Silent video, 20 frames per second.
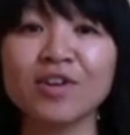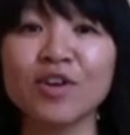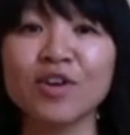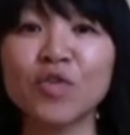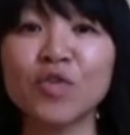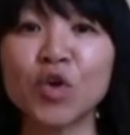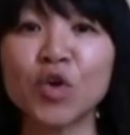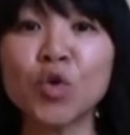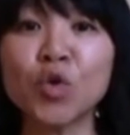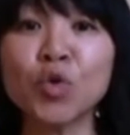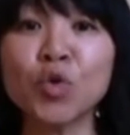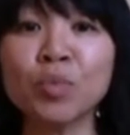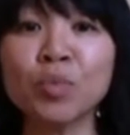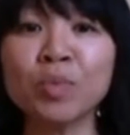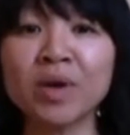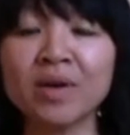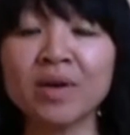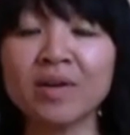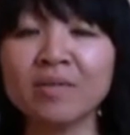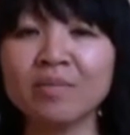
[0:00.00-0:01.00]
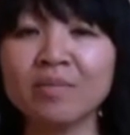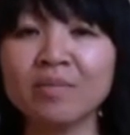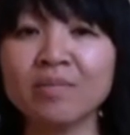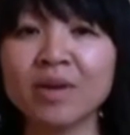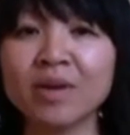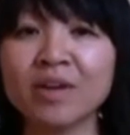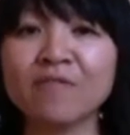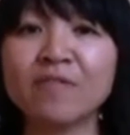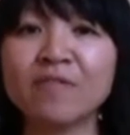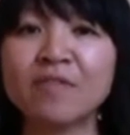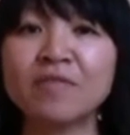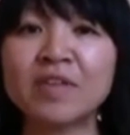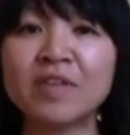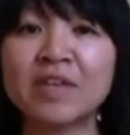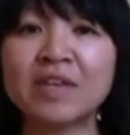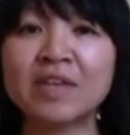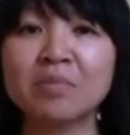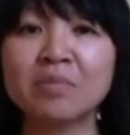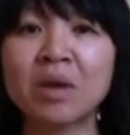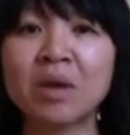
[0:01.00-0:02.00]
for Uma, my
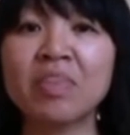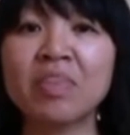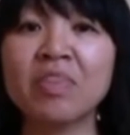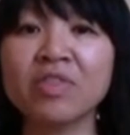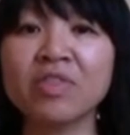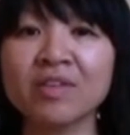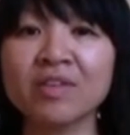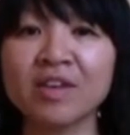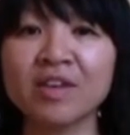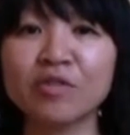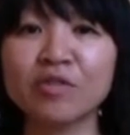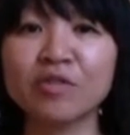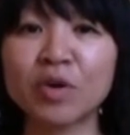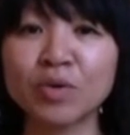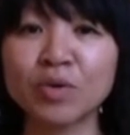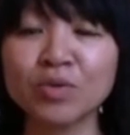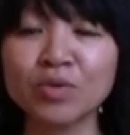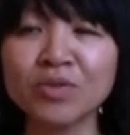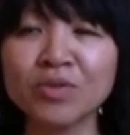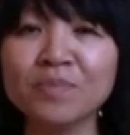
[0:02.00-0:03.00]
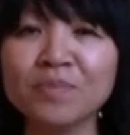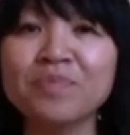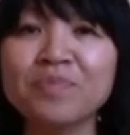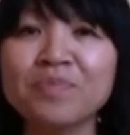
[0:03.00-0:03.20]
15-month-year-old,